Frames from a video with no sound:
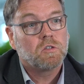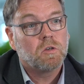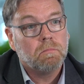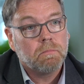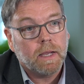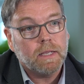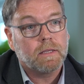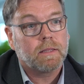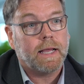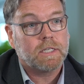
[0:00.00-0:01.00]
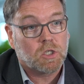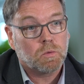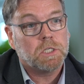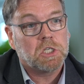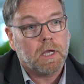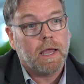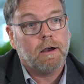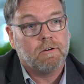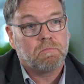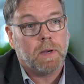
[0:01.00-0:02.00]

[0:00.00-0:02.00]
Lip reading: to make that switching out of